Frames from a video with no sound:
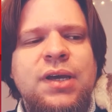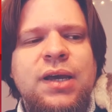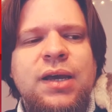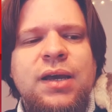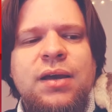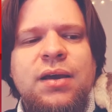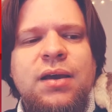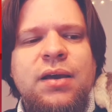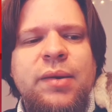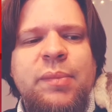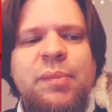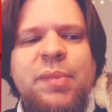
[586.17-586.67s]
uh,
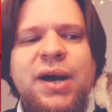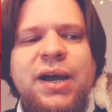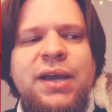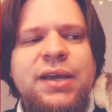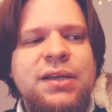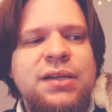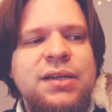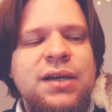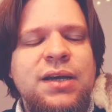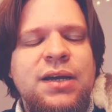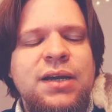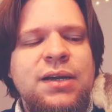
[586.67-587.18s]
I buy
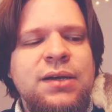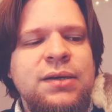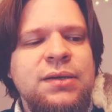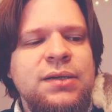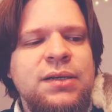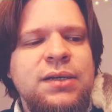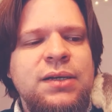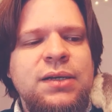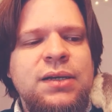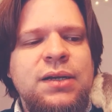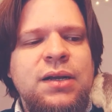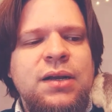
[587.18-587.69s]
uh,
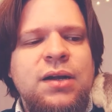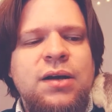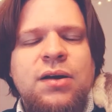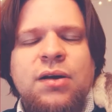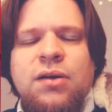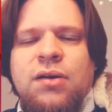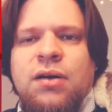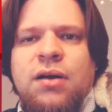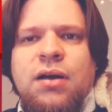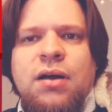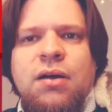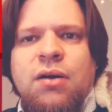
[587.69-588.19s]

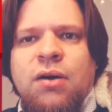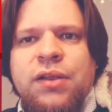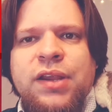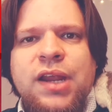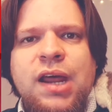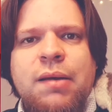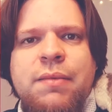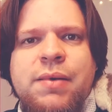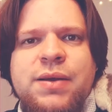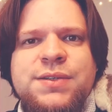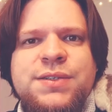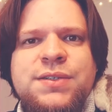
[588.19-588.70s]
on
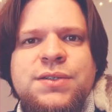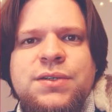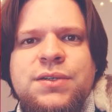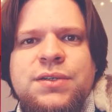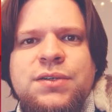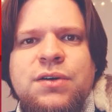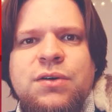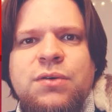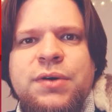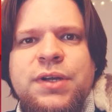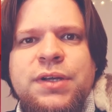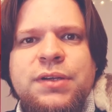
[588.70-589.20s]

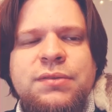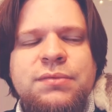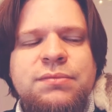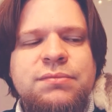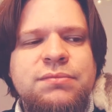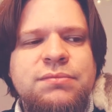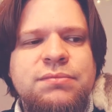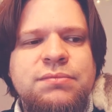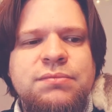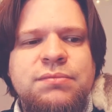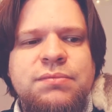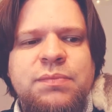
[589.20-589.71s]
Amazon or
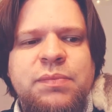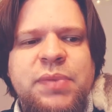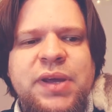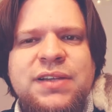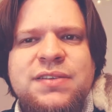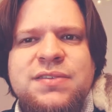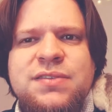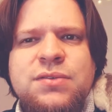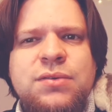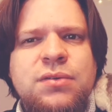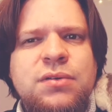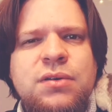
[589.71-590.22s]
in pet
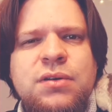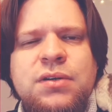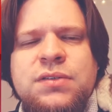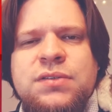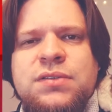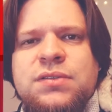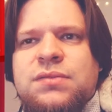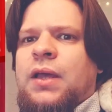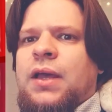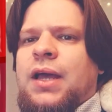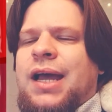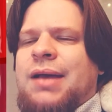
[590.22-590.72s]

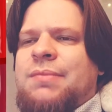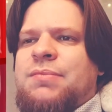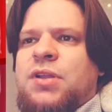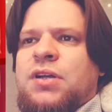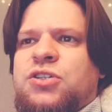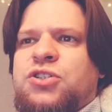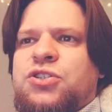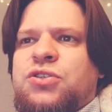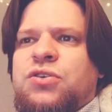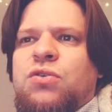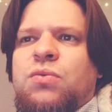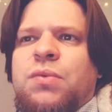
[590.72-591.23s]
stores. I'm
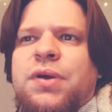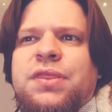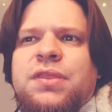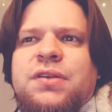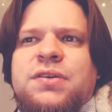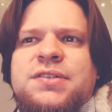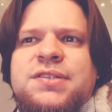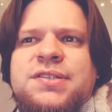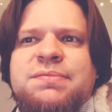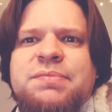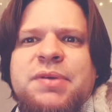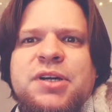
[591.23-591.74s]
sure what
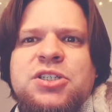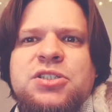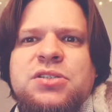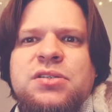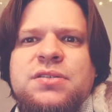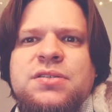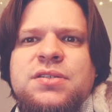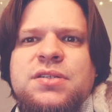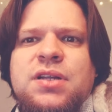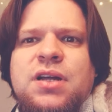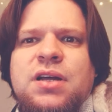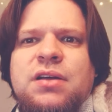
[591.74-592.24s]
the
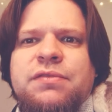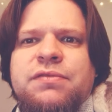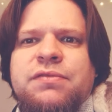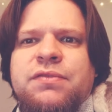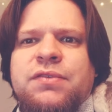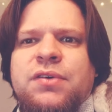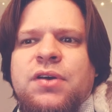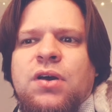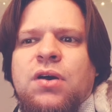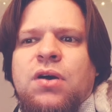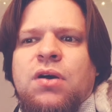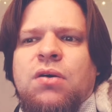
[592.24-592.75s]
special
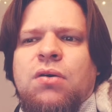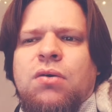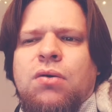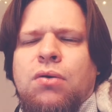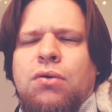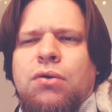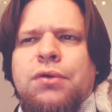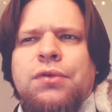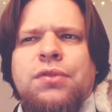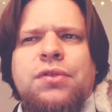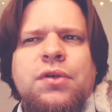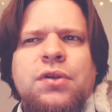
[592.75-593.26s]
stuff
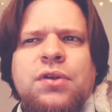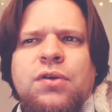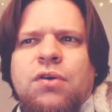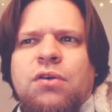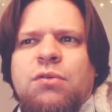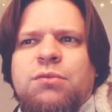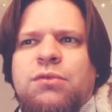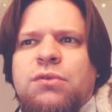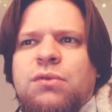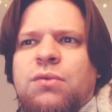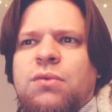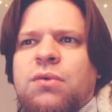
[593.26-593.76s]
or the
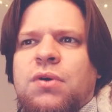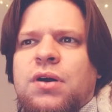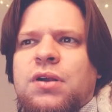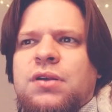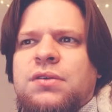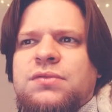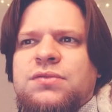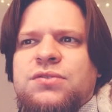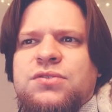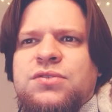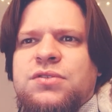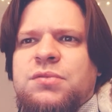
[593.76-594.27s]
normal
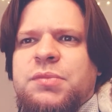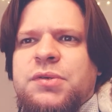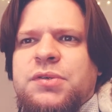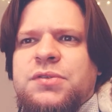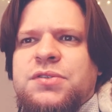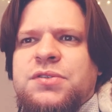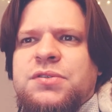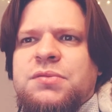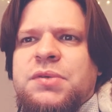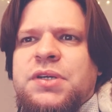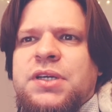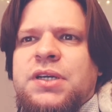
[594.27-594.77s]
one
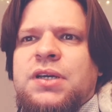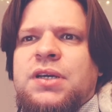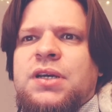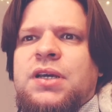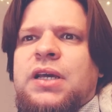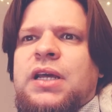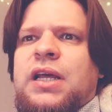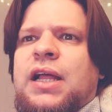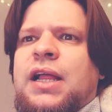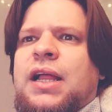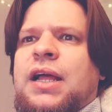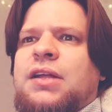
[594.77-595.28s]
supposed to be
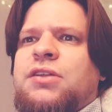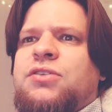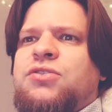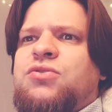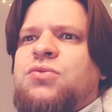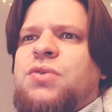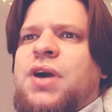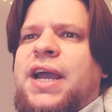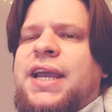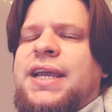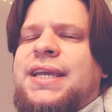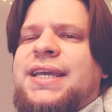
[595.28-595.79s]

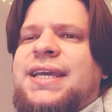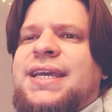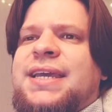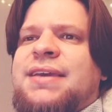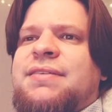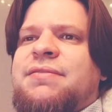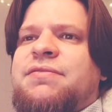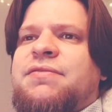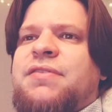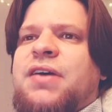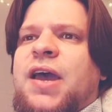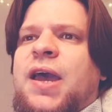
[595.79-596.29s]
do I
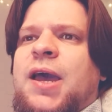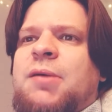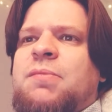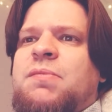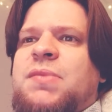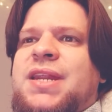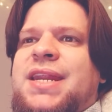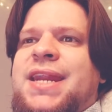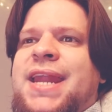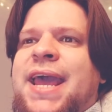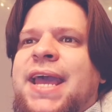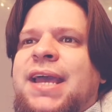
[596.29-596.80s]
give
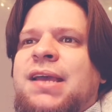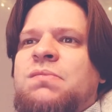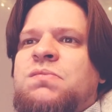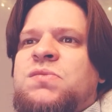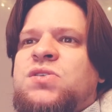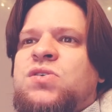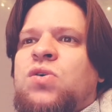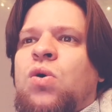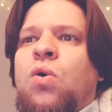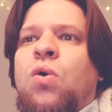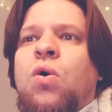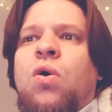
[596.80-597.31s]
them
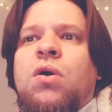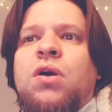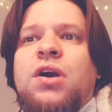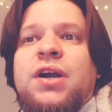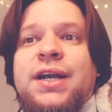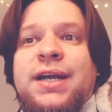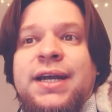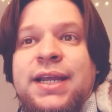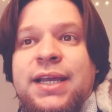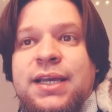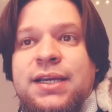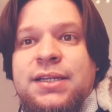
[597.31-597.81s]
names or
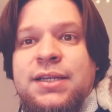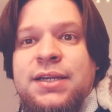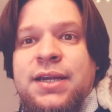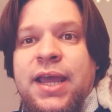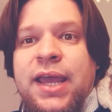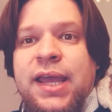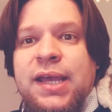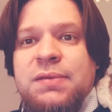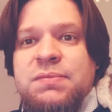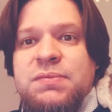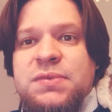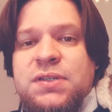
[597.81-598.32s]

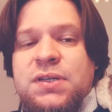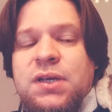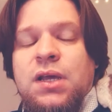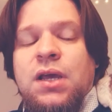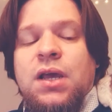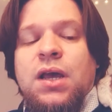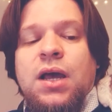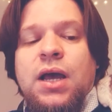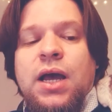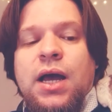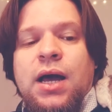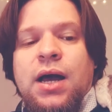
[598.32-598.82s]
nicknames?
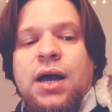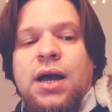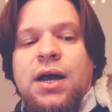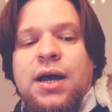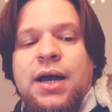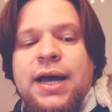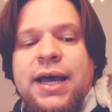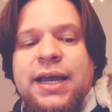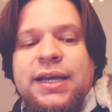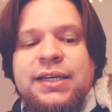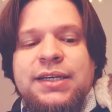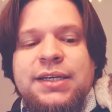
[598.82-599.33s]

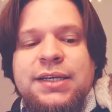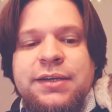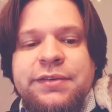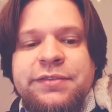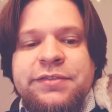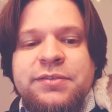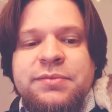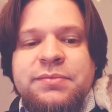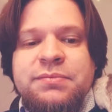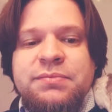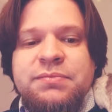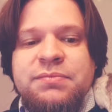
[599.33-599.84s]
Uh, I give
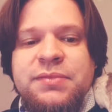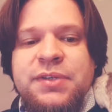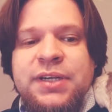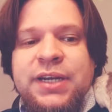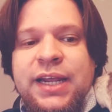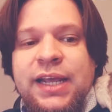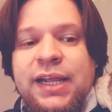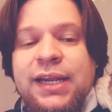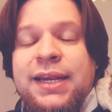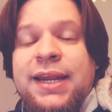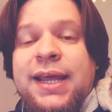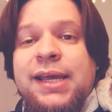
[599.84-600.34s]
them
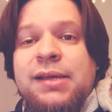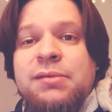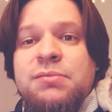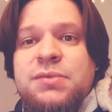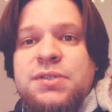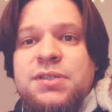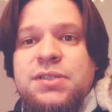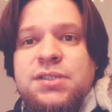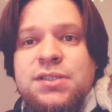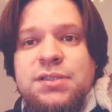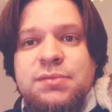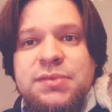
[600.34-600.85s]

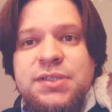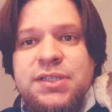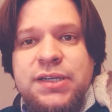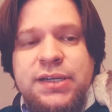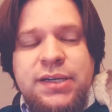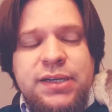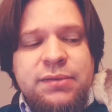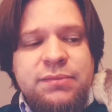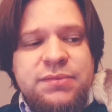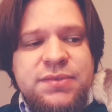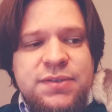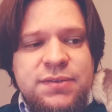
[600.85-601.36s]
nicknames
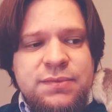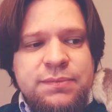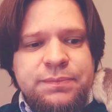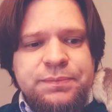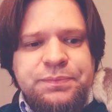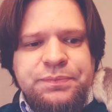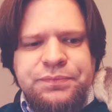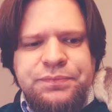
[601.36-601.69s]
sometimes.